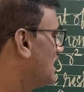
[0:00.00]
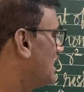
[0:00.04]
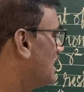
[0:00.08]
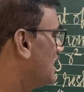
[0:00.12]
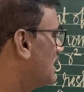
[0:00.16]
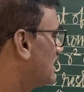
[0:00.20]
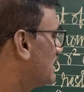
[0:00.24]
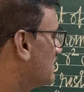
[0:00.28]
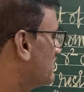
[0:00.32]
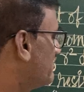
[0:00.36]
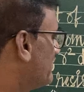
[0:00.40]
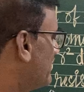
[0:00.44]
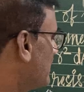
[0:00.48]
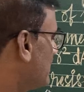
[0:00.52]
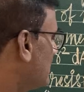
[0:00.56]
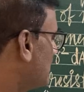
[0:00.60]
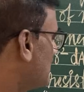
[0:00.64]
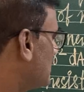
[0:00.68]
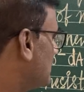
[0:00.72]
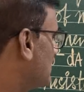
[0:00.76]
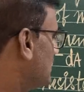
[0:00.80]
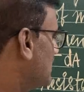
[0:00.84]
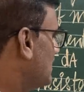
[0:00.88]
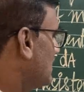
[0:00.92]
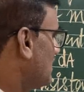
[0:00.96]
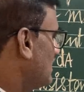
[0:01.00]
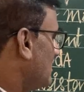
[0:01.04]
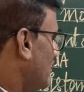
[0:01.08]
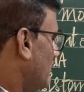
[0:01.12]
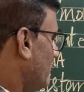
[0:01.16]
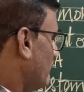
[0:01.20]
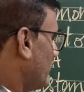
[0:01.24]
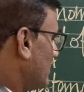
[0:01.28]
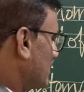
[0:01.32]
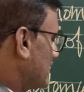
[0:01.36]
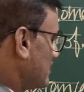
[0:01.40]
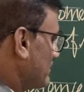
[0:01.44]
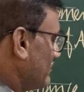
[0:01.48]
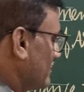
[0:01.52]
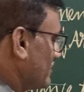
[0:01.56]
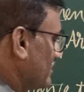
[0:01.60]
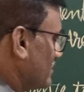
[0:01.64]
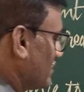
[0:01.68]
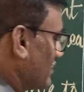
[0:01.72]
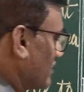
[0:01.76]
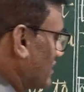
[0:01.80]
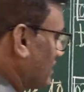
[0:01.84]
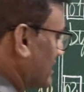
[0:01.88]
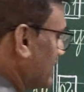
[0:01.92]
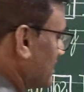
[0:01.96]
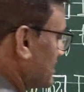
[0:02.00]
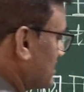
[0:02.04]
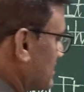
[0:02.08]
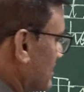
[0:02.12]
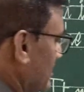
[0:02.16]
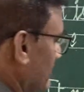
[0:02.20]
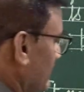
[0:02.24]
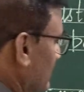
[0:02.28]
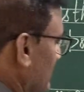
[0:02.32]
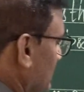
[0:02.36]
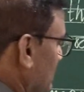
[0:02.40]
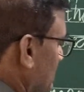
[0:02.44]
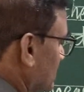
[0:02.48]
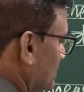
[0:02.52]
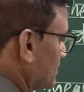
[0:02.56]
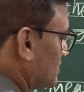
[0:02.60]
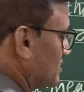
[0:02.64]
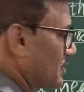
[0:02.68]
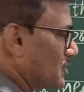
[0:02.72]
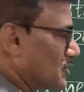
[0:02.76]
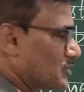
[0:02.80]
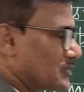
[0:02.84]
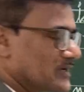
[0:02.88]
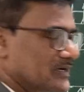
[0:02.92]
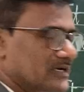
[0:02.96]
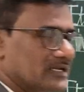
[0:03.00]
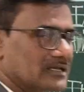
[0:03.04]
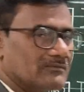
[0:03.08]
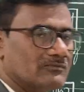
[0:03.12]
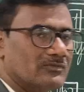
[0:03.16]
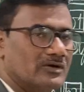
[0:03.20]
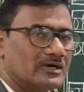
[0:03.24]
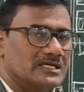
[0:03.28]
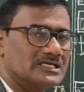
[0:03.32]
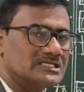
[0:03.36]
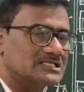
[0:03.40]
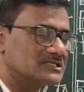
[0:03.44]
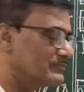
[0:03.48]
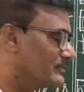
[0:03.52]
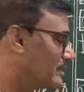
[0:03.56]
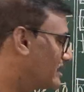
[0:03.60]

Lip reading: and mainly whatever you are connected with the rotating bodies,